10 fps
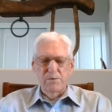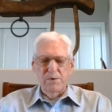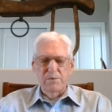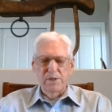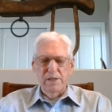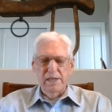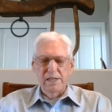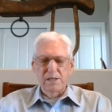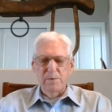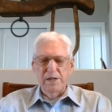we will
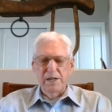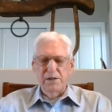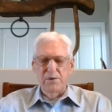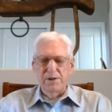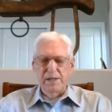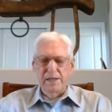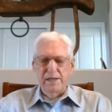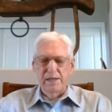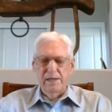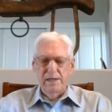spend
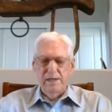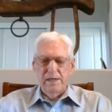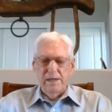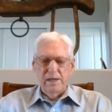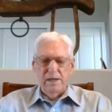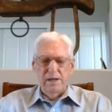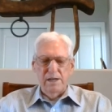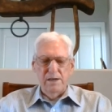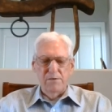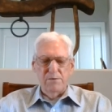eternity in
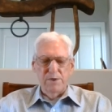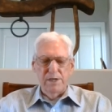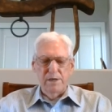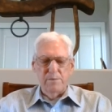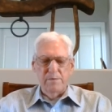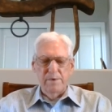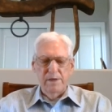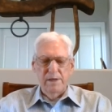heaven with Him.